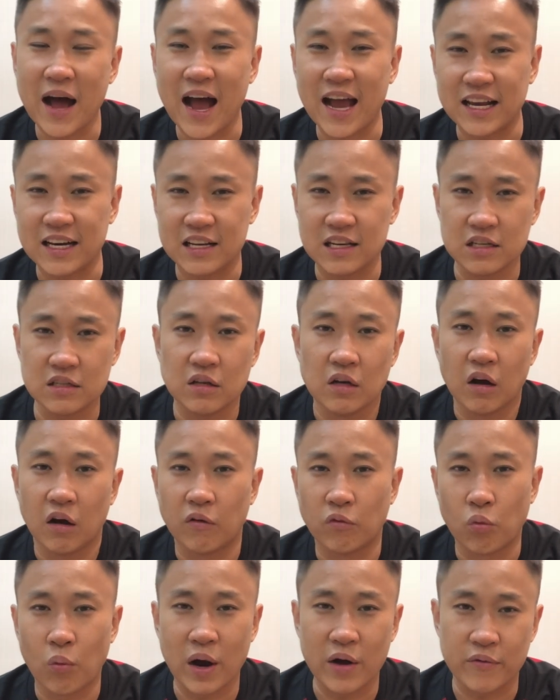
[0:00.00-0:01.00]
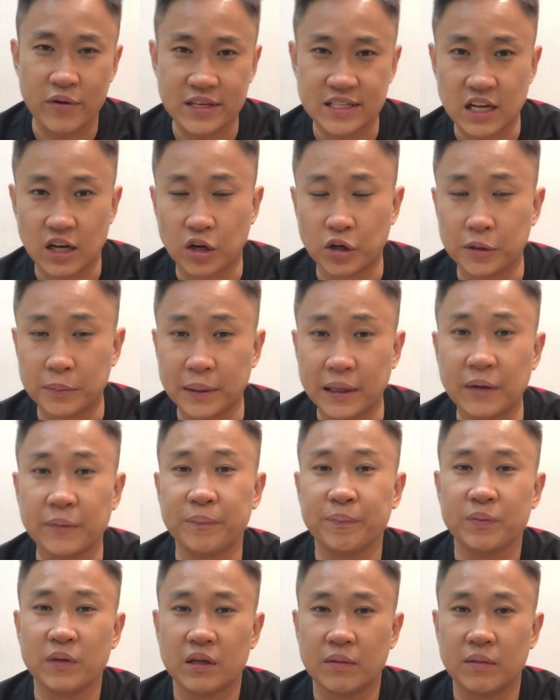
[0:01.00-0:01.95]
ideas of what rates are all about.